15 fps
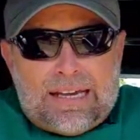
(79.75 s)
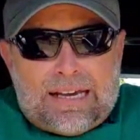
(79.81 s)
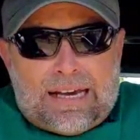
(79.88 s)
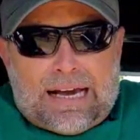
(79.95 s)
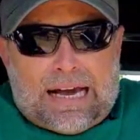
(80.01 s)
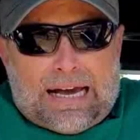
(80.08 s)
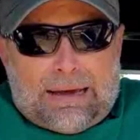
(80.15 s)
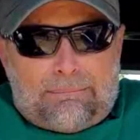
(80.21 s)

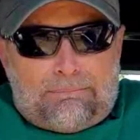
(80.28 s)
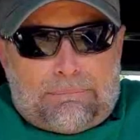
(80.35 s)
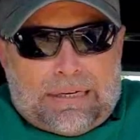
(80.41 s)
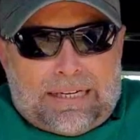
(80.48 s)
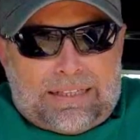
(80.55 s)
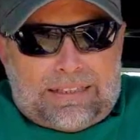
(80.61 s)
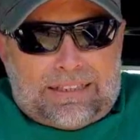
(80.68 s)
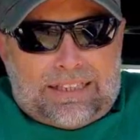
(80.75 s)
I bought
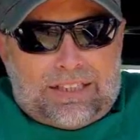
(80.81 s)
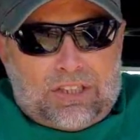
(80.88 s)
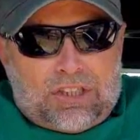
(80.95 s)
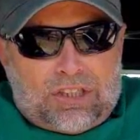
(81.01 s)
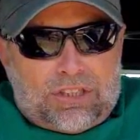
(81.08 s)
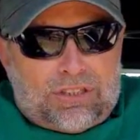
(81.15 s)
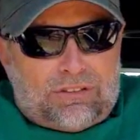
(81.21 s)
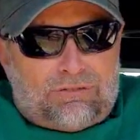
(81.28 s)
this
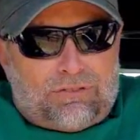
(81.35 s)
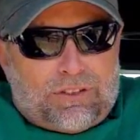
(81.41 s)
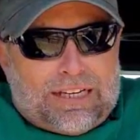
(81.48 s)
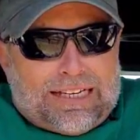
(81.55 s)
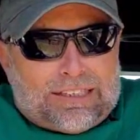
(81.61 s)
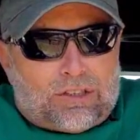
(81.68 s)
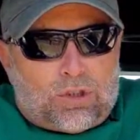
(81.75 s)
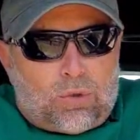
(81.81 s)
shirt for like
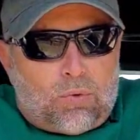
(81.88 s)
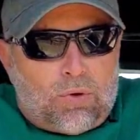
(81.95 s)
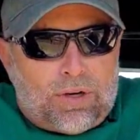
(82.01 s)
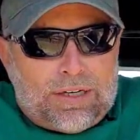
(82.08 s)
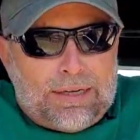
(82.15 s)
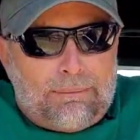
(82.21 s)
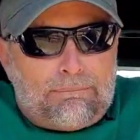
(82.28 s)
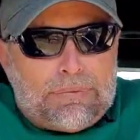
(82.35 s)
20
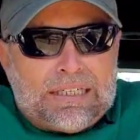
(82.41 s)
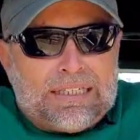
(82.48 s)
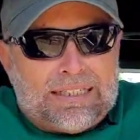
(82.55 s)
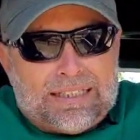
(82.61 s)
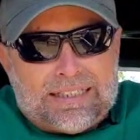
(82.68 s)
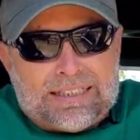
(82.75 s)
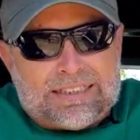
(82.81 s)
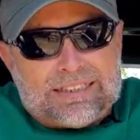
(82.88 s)

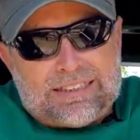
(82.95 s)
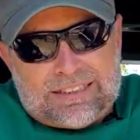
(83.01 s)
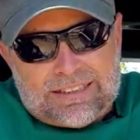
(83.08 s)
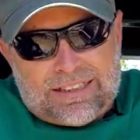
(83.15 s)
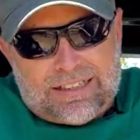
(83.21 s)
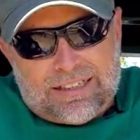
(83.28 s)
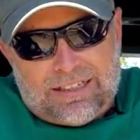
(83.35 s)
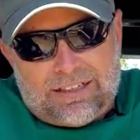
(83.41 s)
bucks
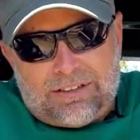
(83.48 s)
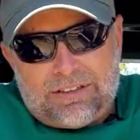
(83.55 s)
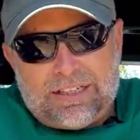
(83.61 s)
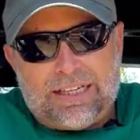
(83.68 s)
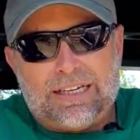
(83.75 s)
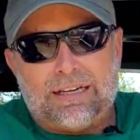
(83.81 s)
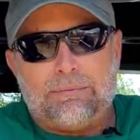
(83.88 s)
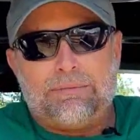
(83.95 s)
on
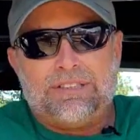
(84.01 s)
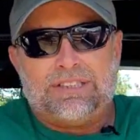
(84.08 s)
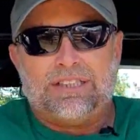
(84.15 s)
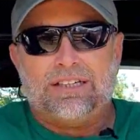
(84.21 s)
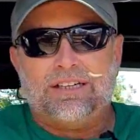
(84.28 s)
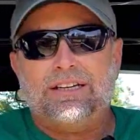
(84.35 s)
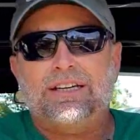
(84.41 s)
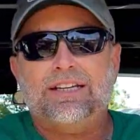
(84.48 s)

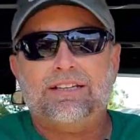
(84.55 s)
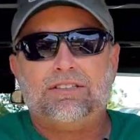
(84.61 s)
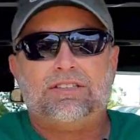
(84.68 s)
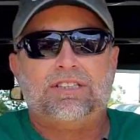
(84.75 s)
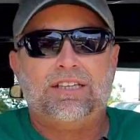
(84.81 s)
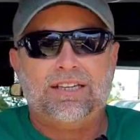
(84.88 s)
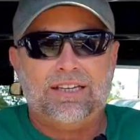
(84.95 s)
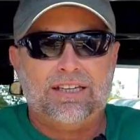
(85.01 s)
Amazon. It
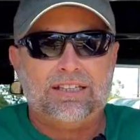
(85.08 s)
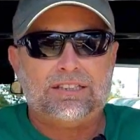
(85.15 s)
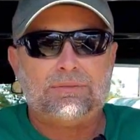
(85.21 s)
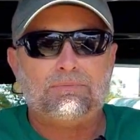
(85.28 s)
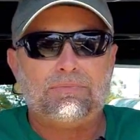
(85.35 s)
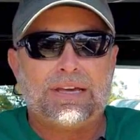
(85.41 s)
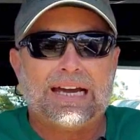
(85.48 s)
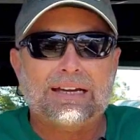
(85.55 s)
says
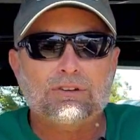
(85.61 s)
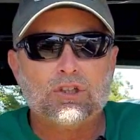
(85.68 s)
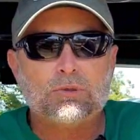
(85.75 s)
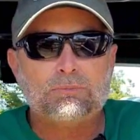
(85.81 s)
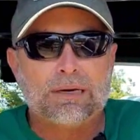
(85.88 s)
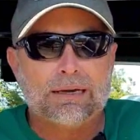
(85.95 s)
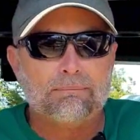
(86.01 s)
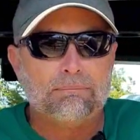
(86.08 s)
Irish by
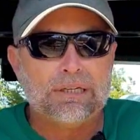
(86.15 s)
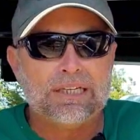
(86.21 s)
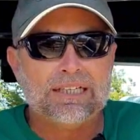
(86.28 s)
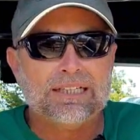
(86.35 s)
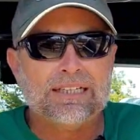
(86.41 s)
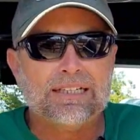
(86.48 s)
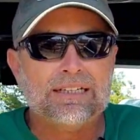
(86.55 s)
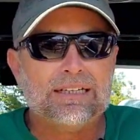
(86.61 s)

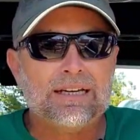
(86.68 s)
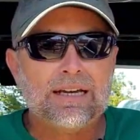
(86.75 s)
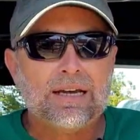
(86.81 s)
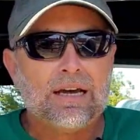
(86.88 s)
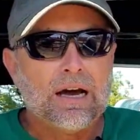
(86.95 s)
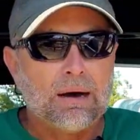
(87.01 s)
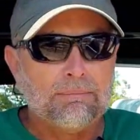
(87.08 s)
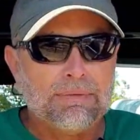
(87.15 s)
blood,
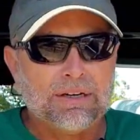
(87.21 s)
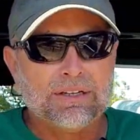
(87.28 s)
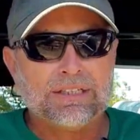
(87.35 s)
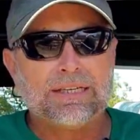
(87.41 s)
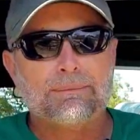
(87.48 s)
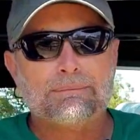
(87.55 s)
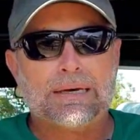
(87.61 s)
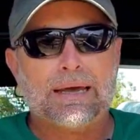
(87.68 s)
American
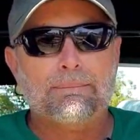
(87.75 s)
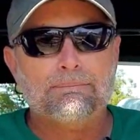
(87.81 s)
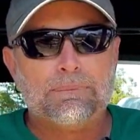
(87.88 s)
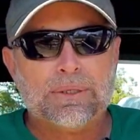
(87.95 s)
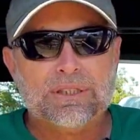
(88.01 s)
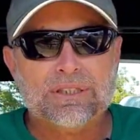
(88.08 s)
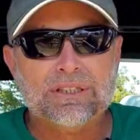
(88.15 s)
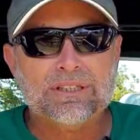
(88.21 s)
by
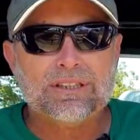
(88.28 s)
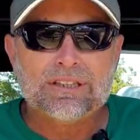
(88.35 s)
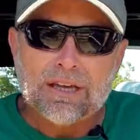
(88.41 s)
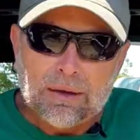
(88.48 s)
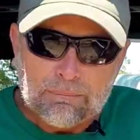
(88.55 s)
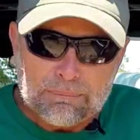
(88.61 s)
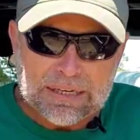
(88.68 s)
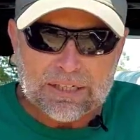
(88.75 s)
birth,
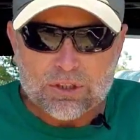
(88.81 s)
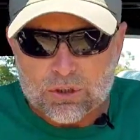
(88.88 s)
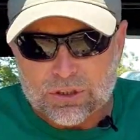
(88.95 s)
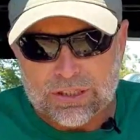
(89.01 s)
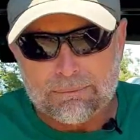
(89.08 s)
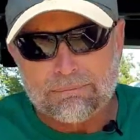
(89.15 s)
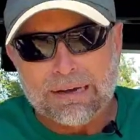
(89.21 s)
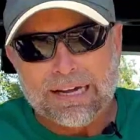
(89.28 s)
patriot
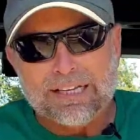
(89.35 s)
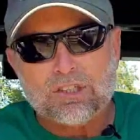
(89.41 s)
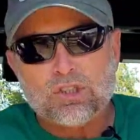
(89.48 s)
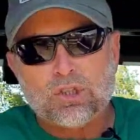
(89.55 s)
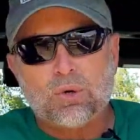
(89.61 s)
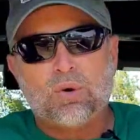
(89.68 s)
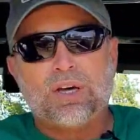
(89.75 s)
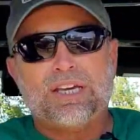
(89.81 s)
by
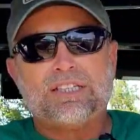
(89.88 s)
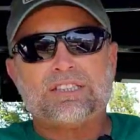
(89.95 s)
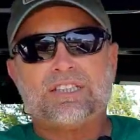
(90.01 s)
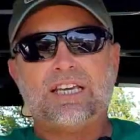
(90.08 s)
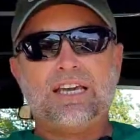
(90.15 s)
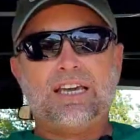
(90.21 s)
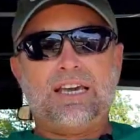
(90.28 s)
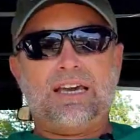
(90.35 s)
choice.
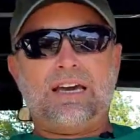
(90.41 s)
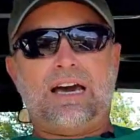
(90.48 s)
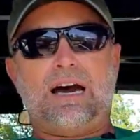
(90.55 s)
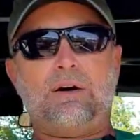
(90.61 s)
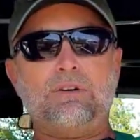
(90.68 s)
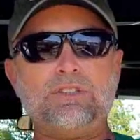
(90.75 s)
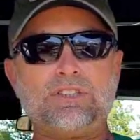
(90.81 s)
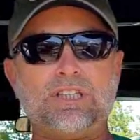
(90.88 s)
I
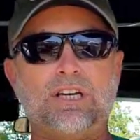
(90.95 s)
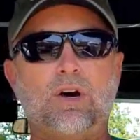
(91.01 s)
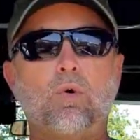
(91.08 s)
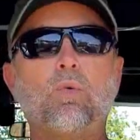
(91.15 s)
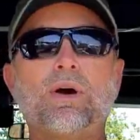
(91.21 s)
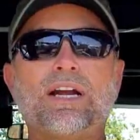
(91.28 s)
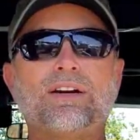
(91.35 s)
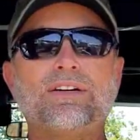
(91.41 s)
was gonna
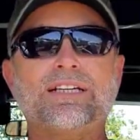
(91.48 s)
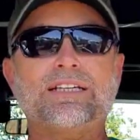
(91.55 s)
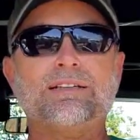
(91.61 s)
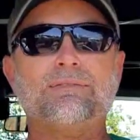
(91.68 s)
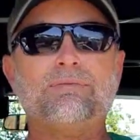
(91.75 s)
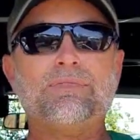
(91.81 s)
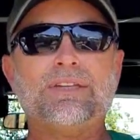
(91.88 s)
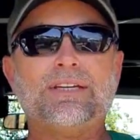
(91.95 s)
wear it
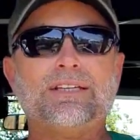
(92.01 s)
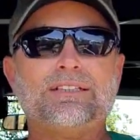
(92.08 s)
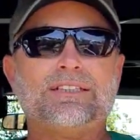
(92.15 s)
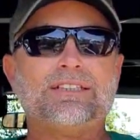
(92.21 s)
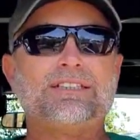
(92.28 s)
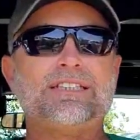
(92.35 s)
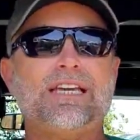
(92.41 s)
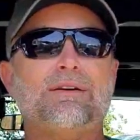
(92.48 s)
to
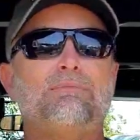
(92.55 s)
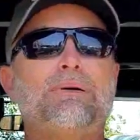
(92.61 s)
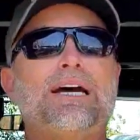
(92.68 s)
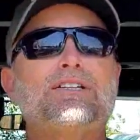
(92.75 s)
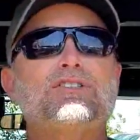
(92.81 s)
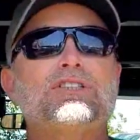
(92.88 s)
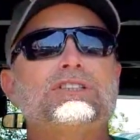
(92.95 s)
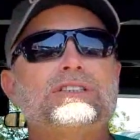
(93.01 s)
St.
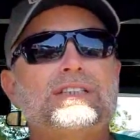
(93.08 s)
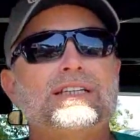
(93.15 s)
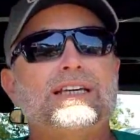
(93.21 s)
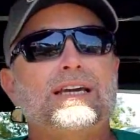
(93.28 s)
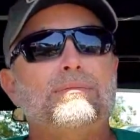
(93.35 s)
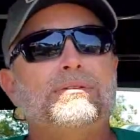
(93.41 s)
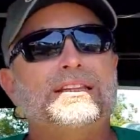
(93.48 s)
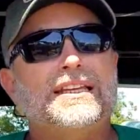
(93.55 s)
Patrick's Day,
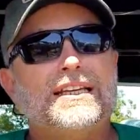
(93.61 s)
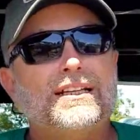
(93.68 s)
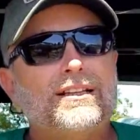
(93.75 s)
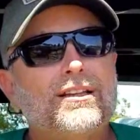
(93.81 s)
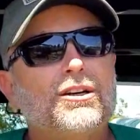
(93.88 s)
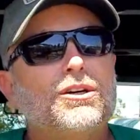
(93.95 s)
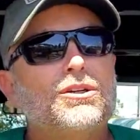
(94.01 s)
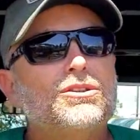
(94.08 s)
but they
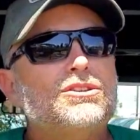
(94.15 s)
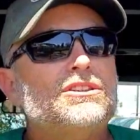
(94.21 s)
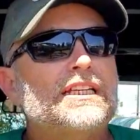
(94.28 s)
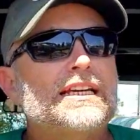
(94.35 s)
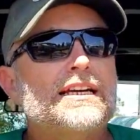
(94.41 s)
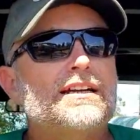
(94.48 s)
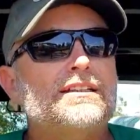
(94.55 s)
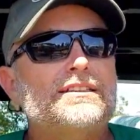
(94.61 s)
closed
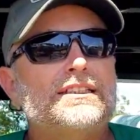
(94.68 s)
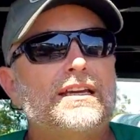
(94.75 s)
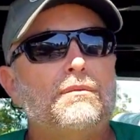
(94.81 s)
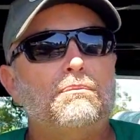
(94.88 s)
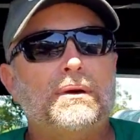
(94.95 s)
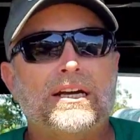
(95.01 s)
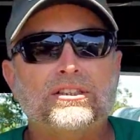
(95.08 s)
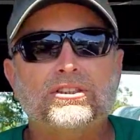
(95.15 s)
down St.
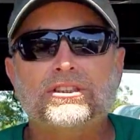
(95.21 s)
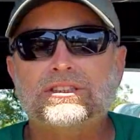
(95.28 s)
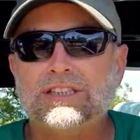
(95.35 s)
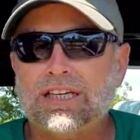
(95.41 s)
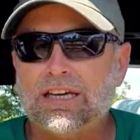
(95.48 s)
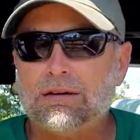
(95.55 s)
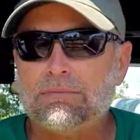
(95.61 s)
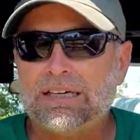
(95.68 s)
Patrick's Day
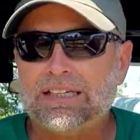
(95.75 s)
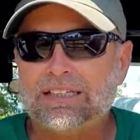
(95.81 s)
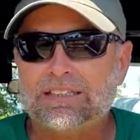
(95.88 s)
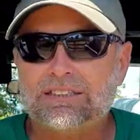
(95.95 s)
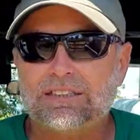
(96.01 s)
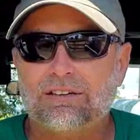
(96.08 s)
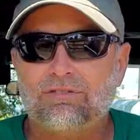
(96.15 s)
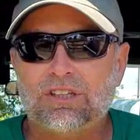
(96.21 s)
because
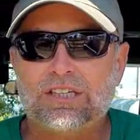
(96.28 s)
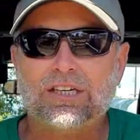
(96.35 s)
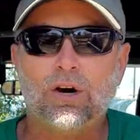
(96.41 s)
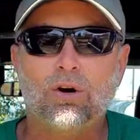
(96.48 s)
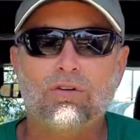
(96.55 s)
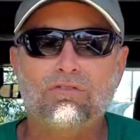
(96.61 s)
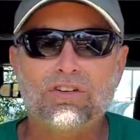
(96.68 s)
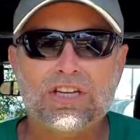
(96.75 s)
of the
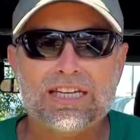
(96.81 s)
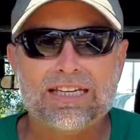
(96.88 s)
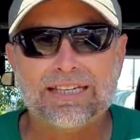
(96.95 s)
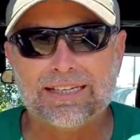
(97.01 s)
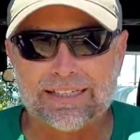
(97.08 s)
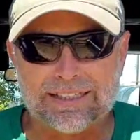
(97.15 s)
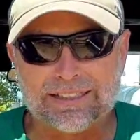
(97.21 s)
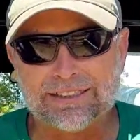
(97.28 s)

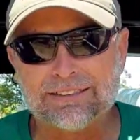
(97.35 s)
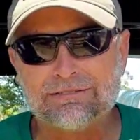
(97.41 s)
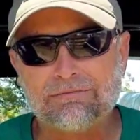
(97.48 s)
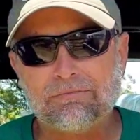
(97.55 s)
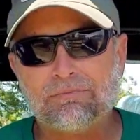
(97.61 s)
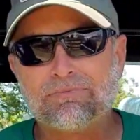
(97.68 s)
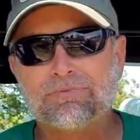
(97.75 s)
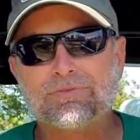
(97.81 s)
COVID.
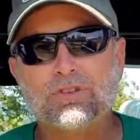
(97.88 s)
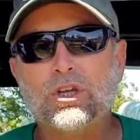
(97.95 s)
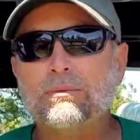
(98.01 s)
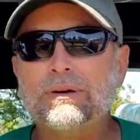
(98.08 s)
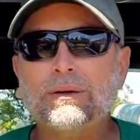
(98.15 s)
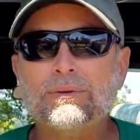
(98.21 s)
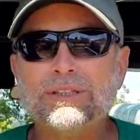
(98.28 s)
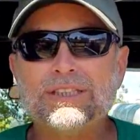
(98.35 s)
Nobody
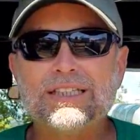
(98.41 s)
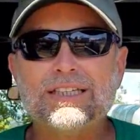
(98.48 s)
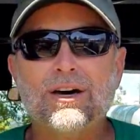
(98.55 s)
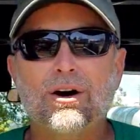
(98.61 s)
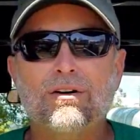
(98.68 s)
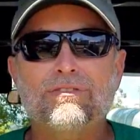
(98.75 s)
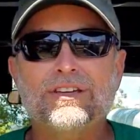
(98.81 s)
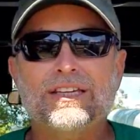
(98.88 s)
wanted the
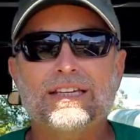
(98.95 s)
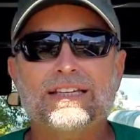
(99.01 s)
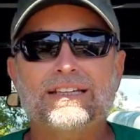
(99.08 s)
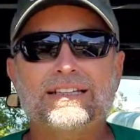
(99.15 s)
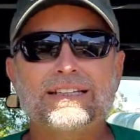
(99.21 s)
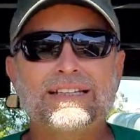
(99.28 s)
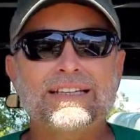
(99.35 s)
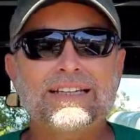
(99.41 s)
COVID,
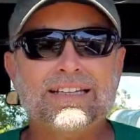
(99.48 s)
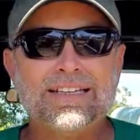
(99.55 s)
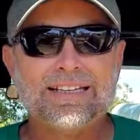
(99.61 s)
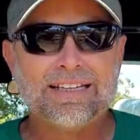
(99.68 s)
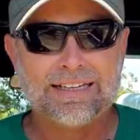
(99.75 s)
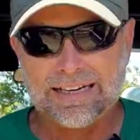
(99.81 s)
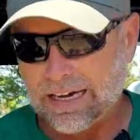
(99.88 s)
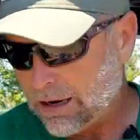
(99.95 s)
and
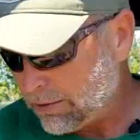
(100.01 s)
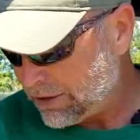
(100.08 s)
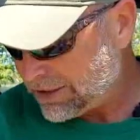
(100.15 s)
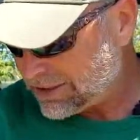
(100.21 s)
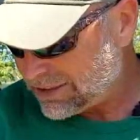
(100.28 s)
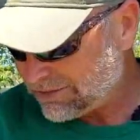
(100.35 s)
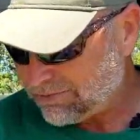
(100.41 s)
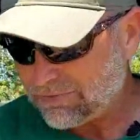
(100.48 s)
now
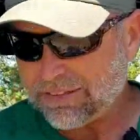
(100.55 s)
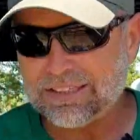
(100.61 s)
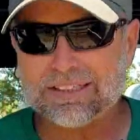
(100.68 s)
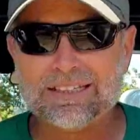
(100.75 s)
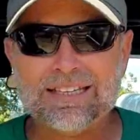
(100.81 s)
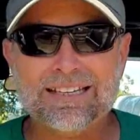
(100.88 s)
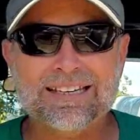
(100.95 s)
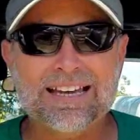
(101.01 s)

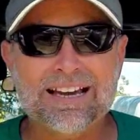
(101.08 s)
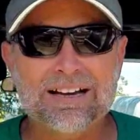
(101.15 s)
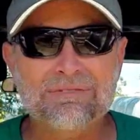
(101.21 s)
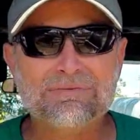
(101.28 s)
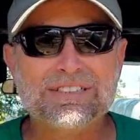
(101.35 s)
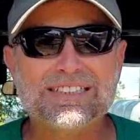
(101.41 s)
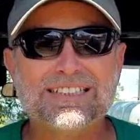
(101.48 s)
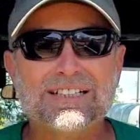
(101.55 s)
I'm
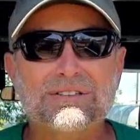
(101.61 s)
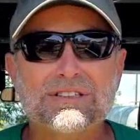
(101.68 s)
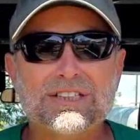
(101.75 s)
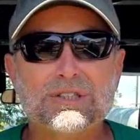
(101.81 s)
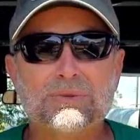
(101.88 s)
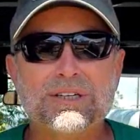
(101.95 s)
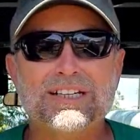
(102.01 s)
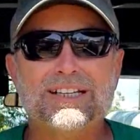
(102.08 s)
stuck with a
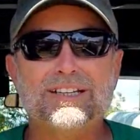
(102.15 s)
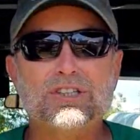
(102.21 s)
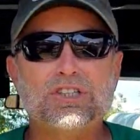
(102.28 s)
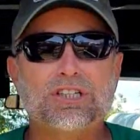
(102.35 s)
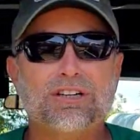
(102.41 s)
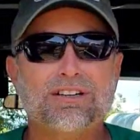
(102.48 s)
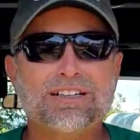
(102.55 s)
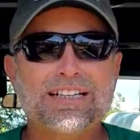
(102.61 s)
$20 shirt
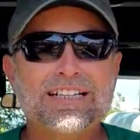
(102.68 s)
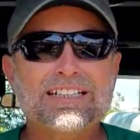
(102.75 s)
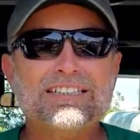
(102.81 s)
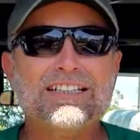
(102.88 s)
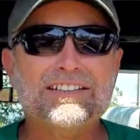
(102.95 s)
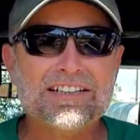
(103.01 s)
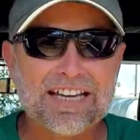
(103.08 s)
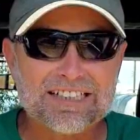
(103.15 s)
till
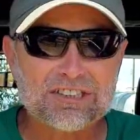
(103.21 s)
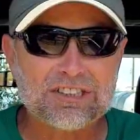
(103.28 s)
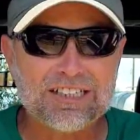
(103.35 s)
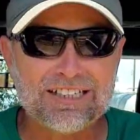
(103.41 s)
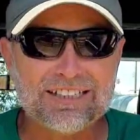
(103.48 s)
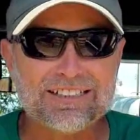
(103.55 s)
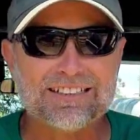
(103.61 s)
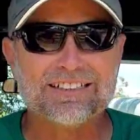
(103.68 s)
next
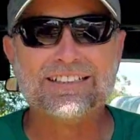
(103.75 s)
year.